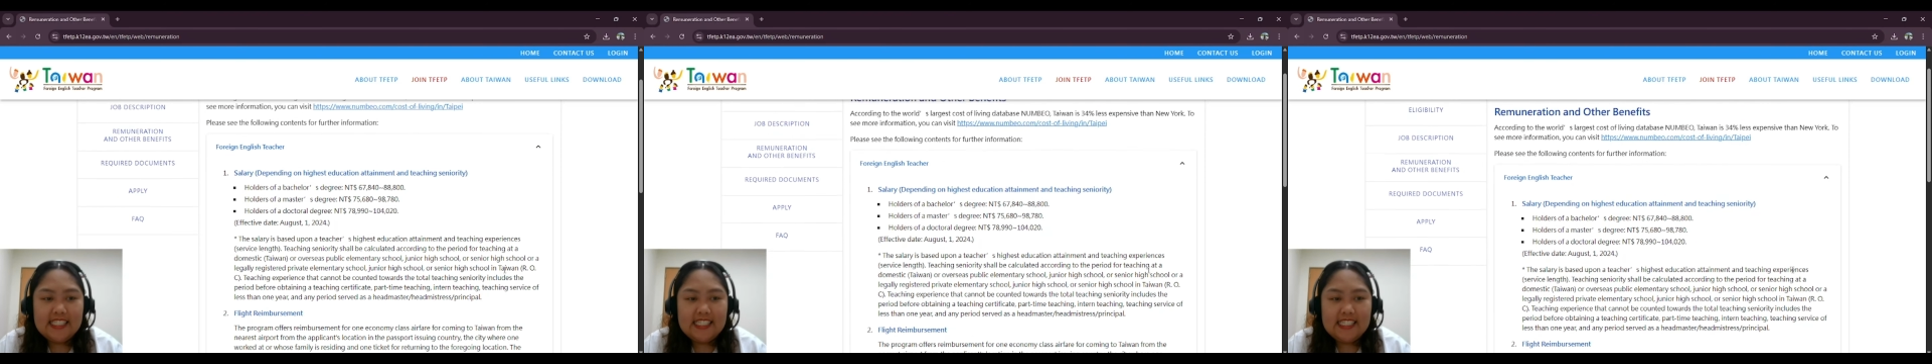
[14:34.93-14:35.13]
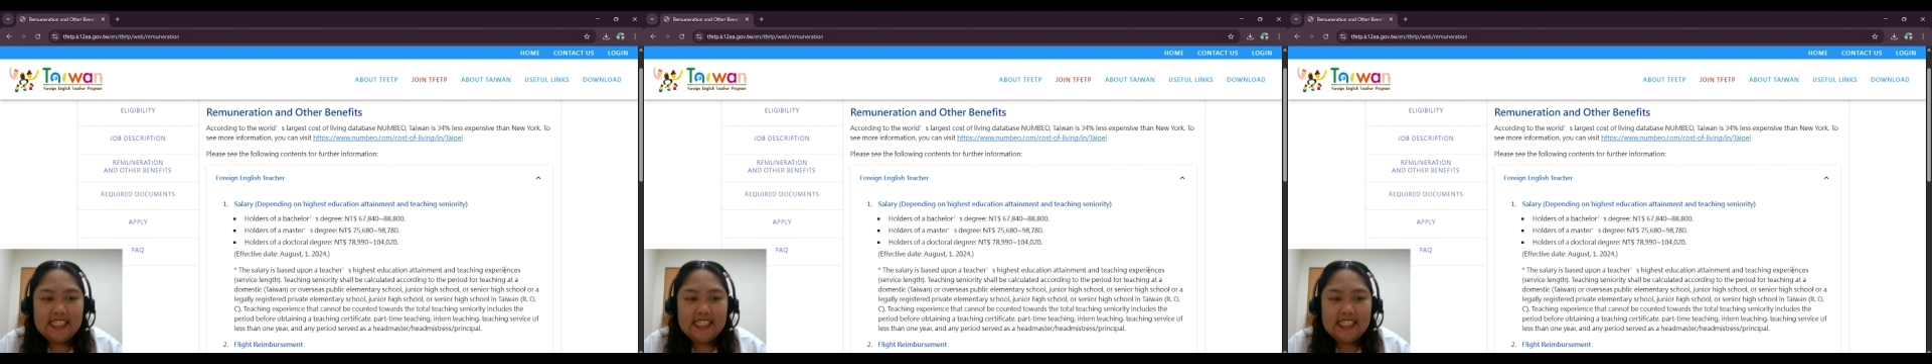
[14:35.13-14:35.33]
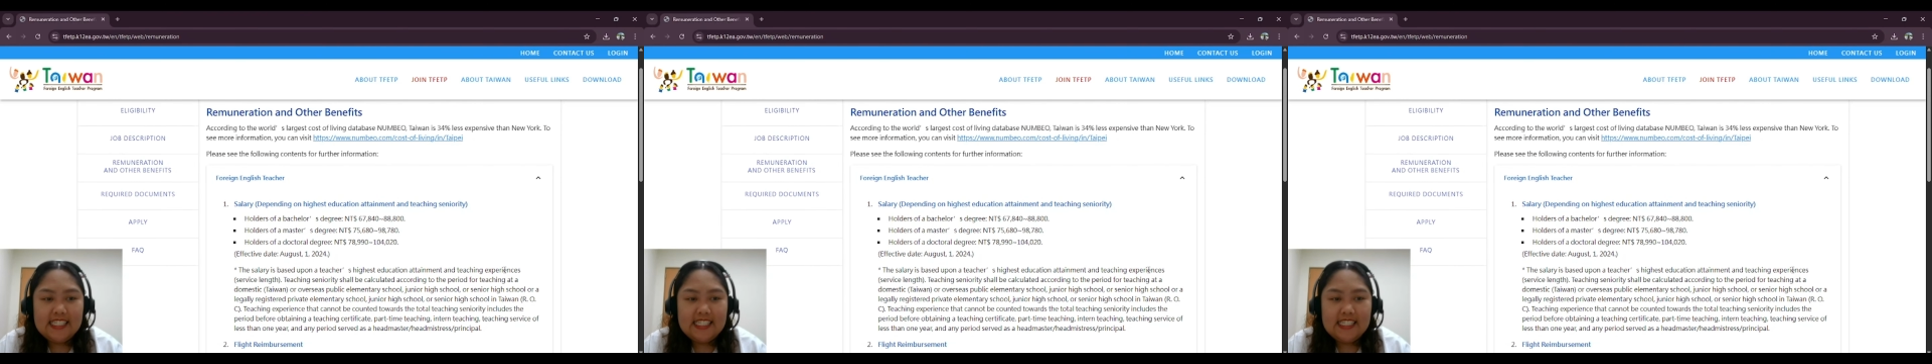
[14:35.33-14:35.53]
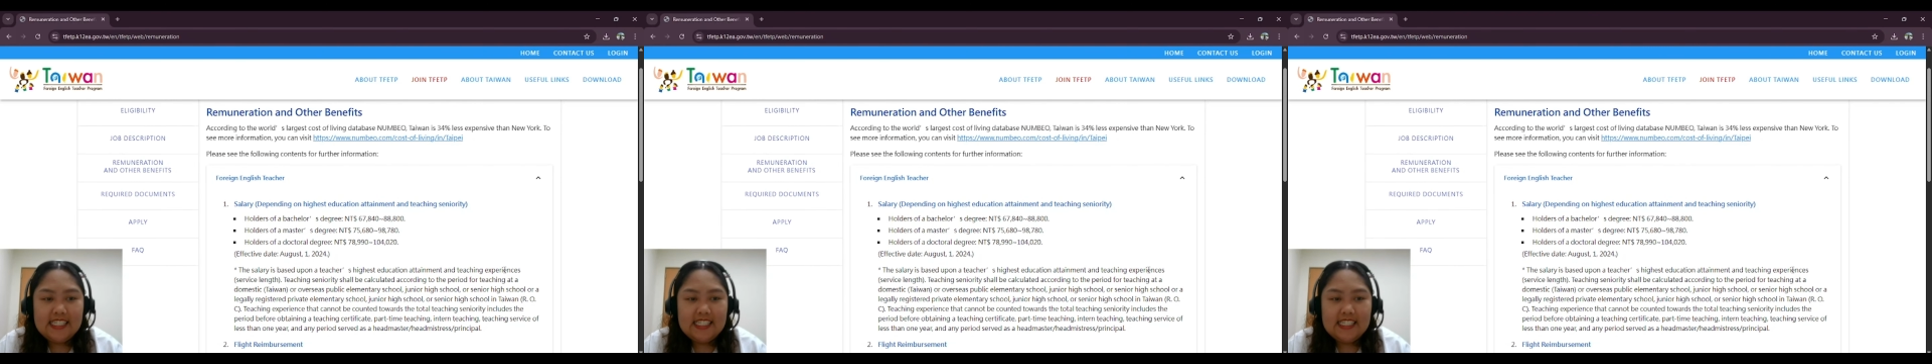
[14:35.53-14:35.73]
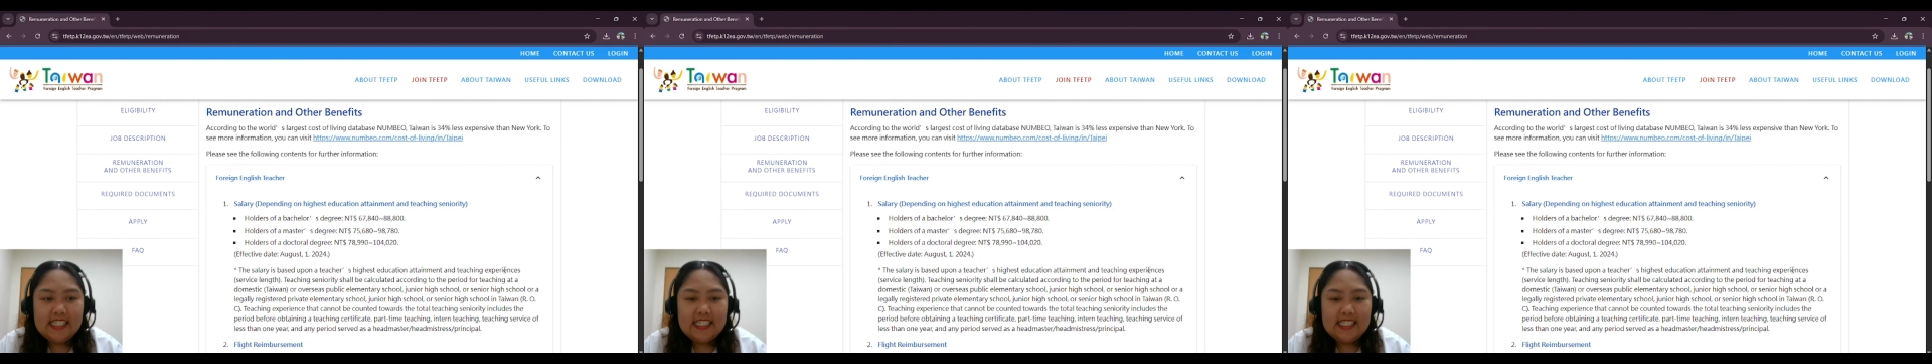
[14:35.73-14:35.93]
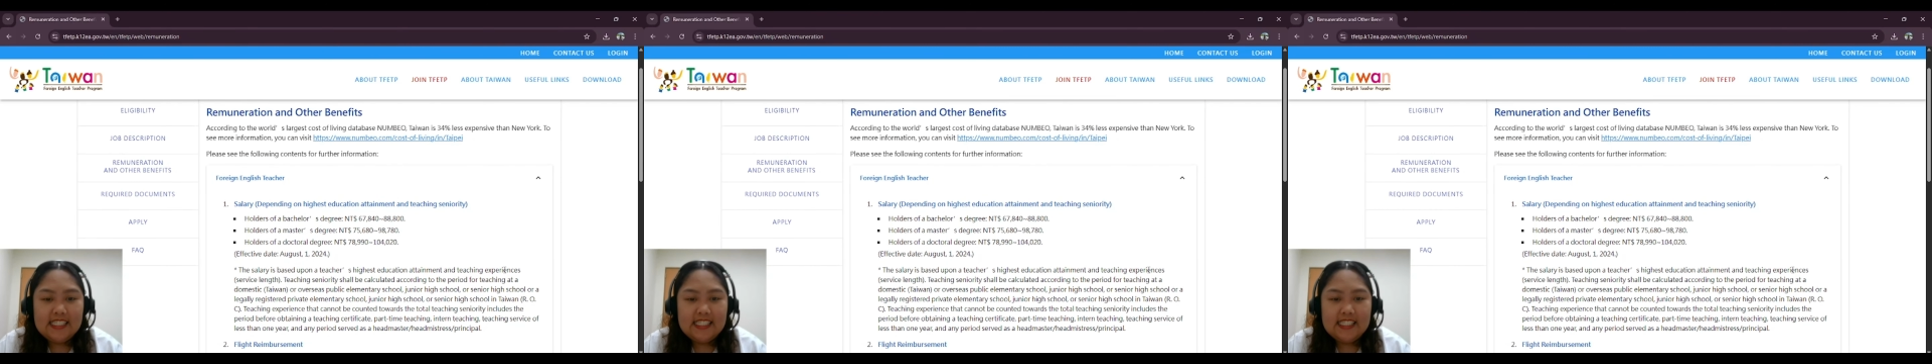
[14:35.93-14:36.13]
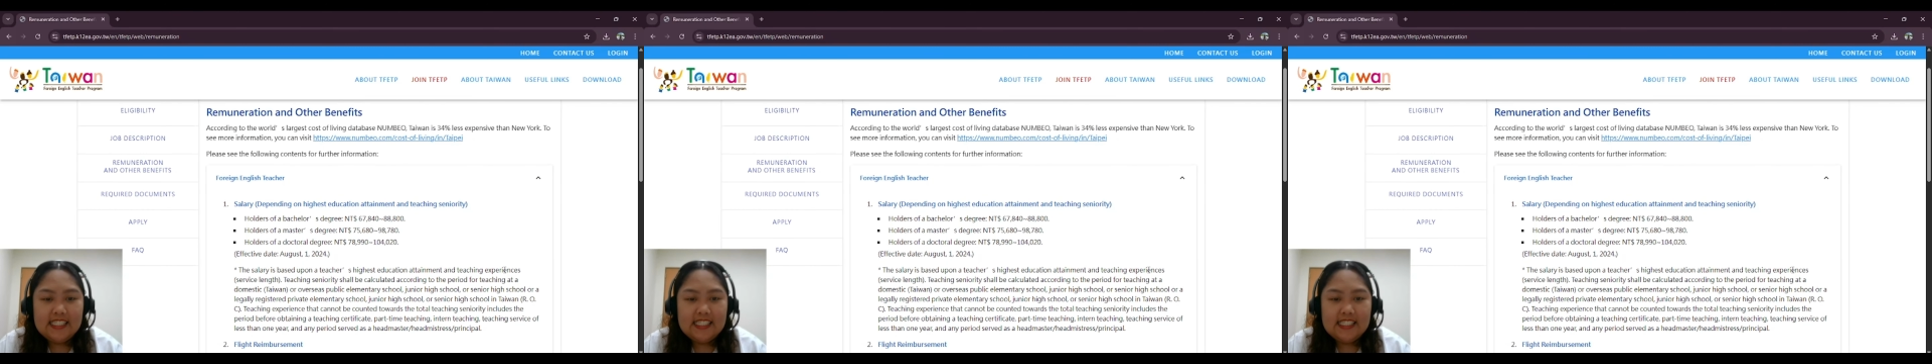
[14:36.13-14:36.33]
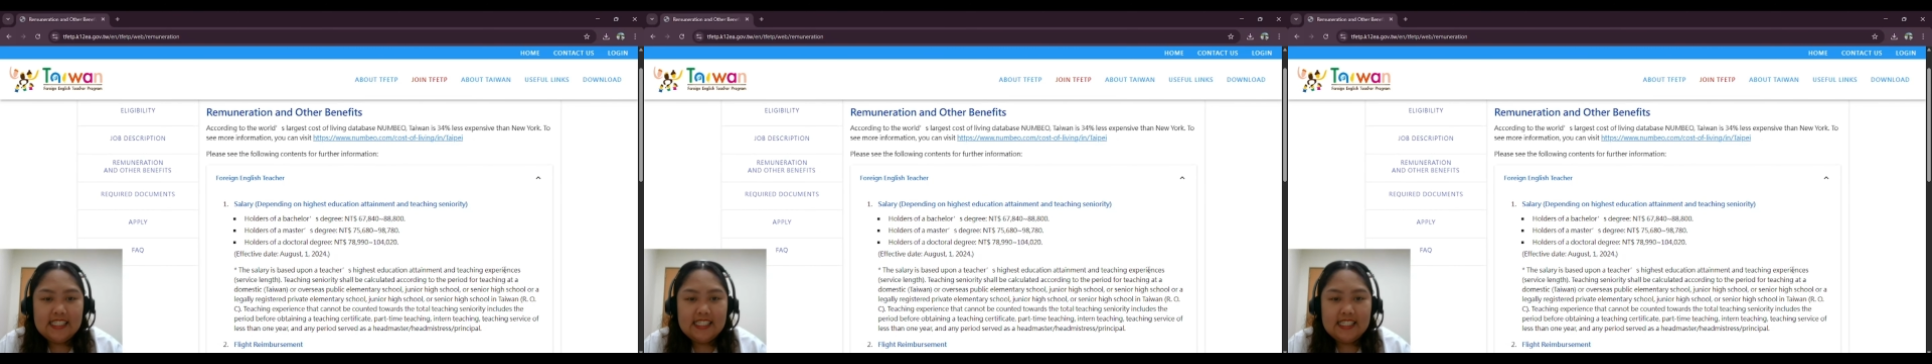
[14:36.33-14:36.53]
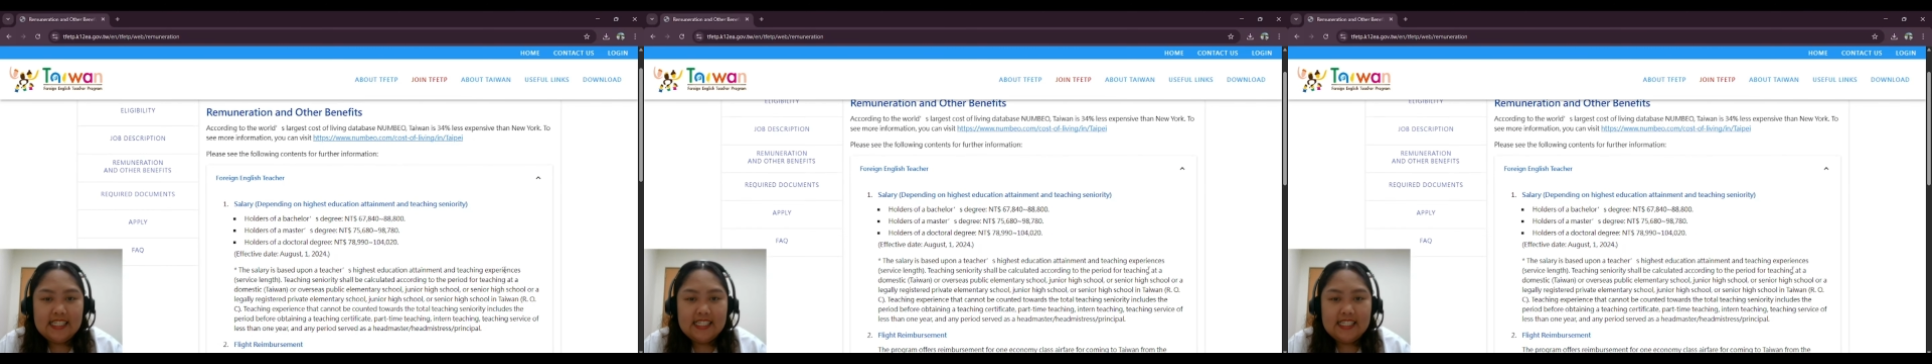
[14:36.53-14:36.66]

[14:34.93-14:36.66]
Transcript: this